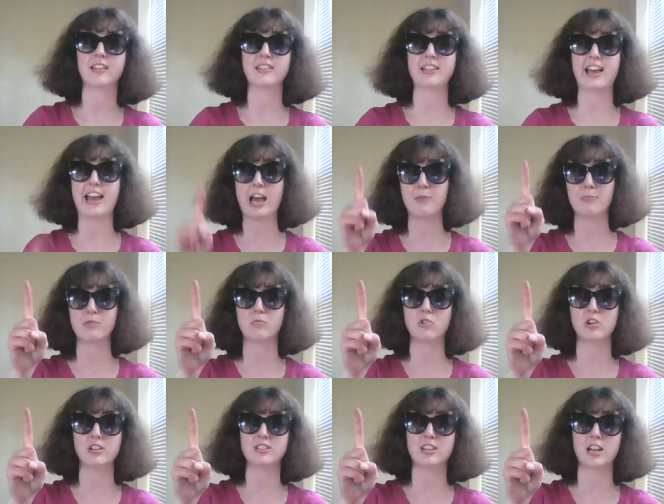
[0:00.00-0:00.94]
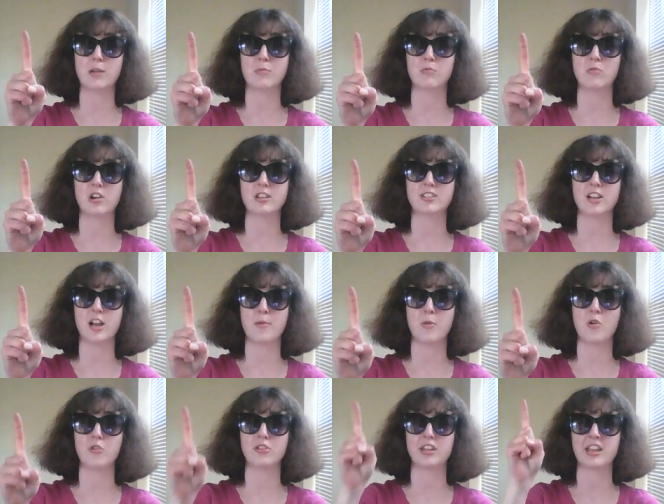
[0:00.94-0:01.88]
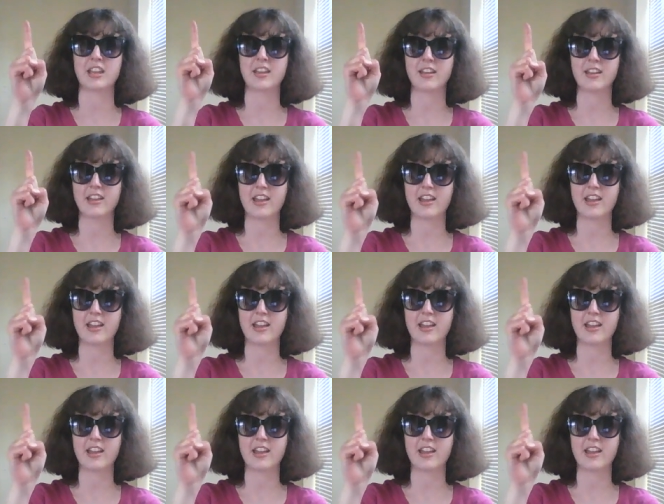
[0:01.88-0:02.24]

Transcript: that happened one time and one time only,